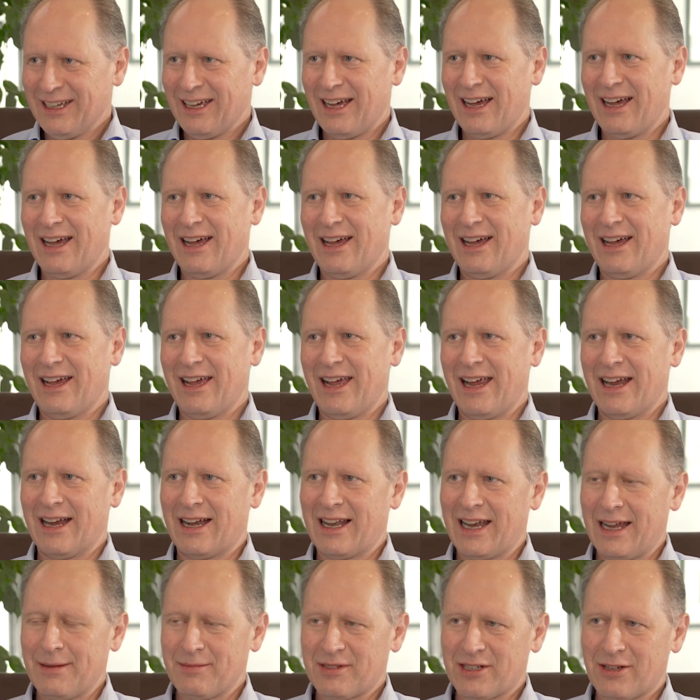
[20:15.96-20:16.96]
and
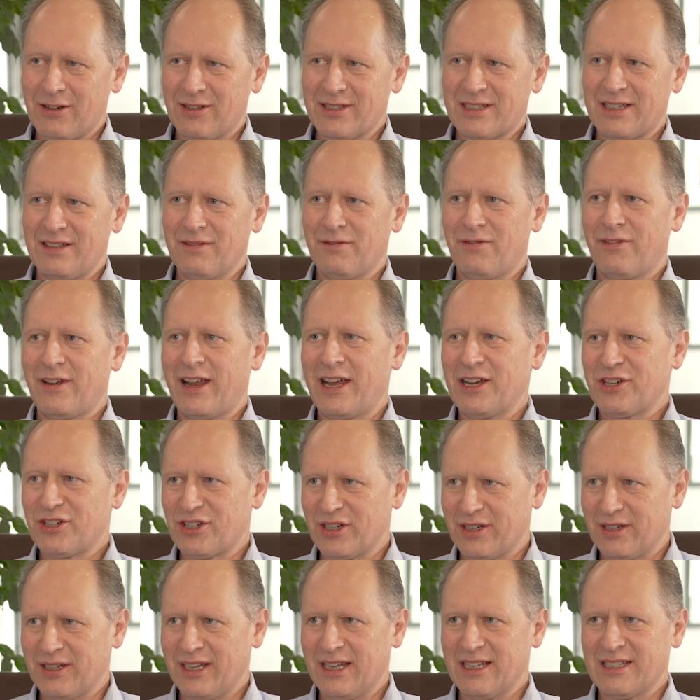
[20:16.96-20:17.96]
claims cost
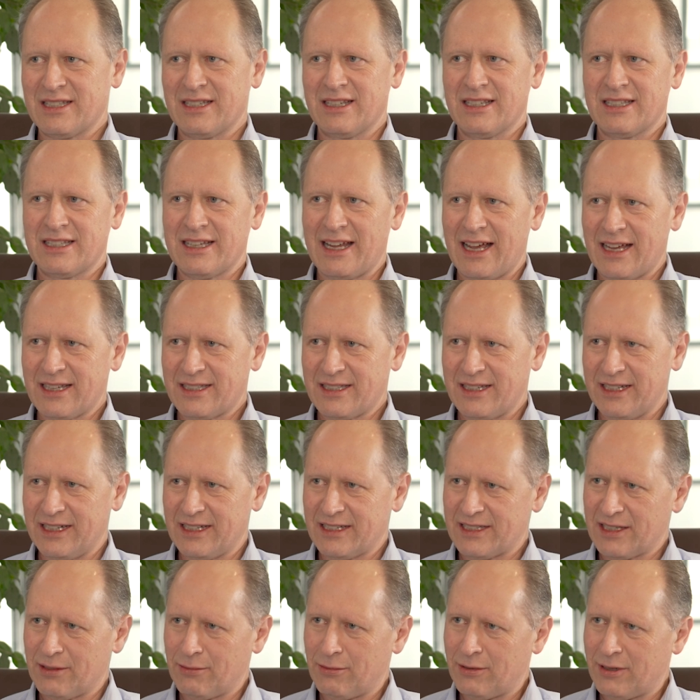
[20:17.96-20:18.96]
inflation isn't as nasty
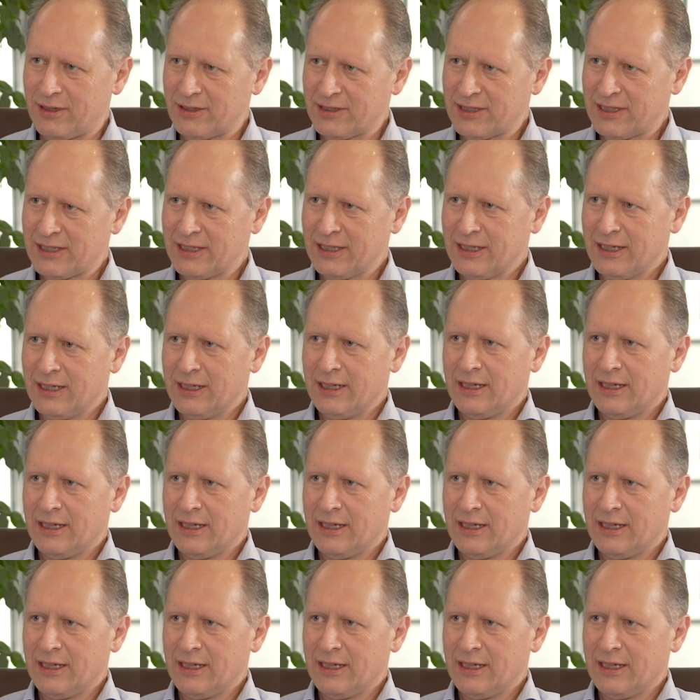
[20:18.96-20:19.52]
as it was.